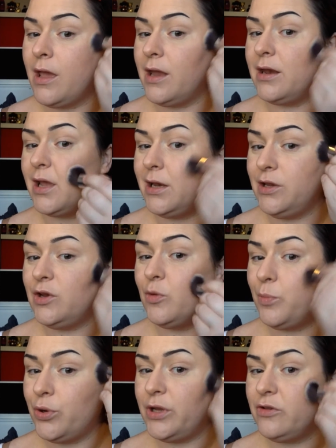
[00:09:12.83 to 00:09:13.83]
And again, you're
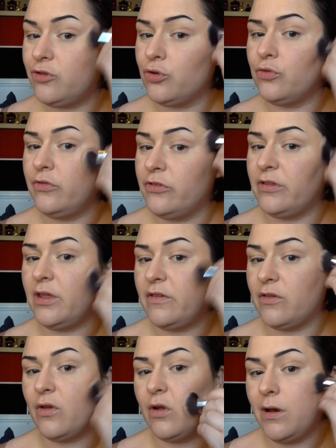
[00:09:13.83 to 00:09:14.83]
not putting tons of
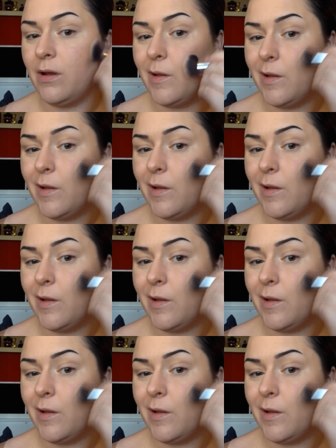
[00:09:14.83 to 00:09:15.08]
this on.